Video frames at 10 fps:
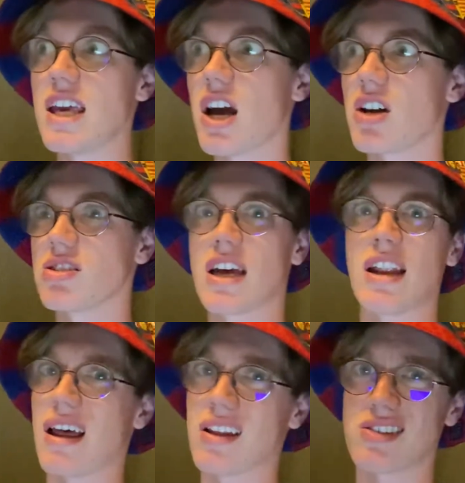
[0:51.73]
was saying
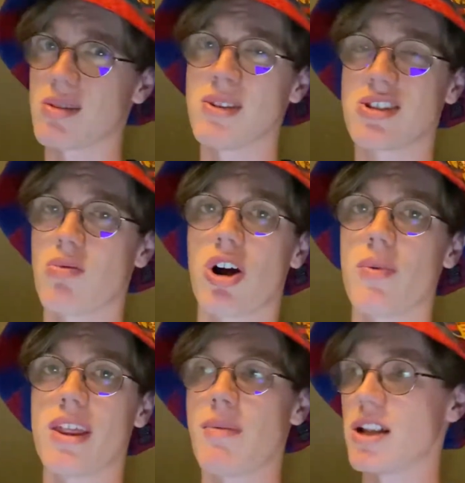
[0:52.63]
something's not right
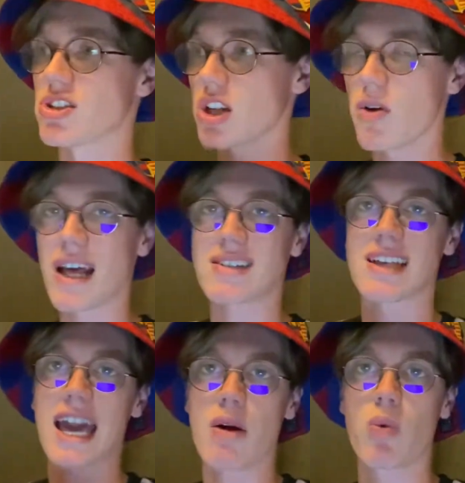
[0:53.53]
with him. And slowly, as the
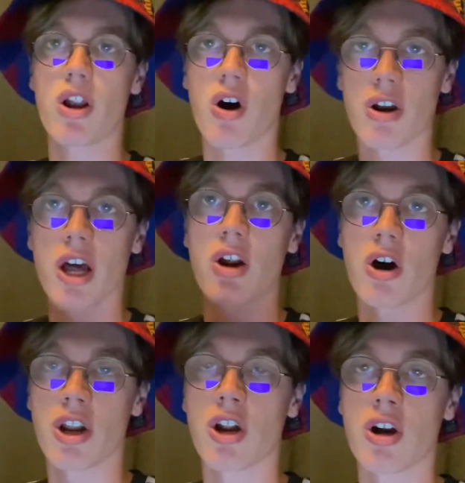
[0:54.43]
game went on and
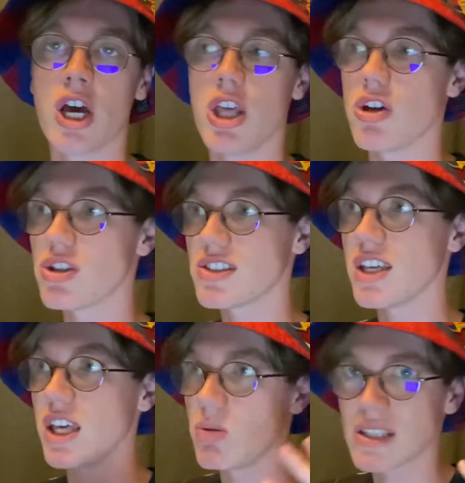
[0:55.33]
on and on, you could see
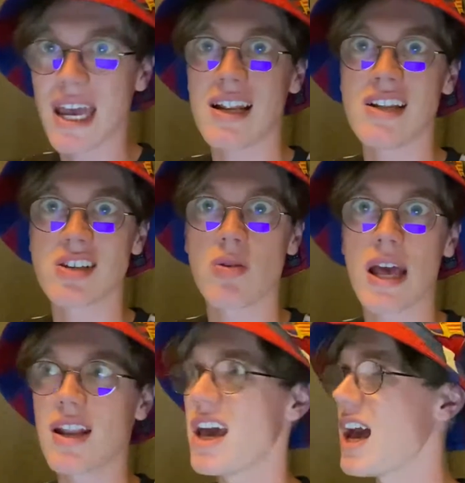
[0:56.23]
he was getting in his own
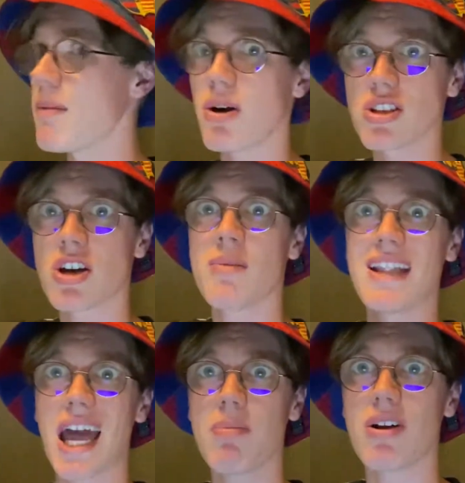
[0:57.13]
head. And by the time he'd
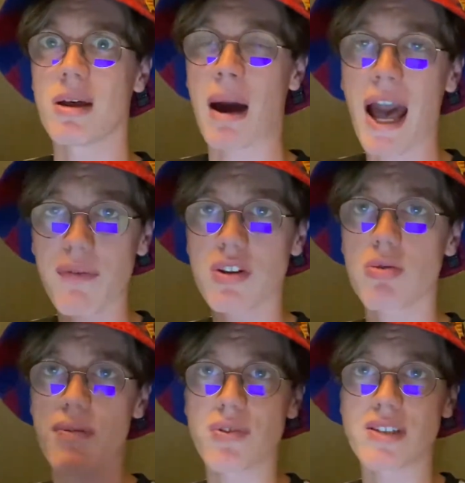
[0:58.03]
headbutted him, after the
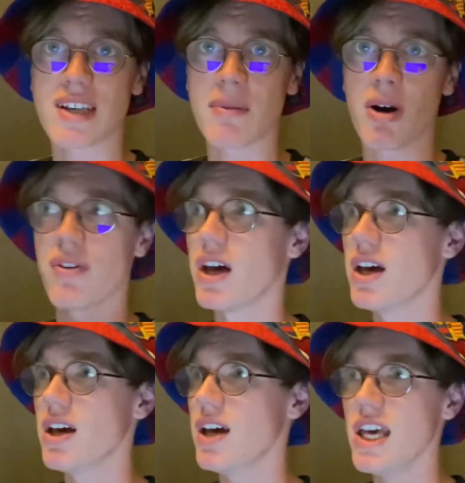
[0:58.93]
referee had sent him off,
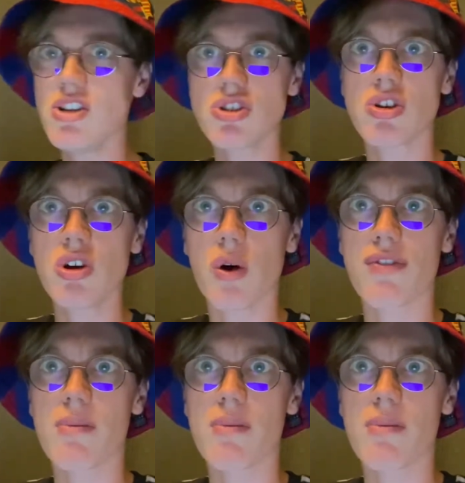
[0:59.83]
he just couldn't go off the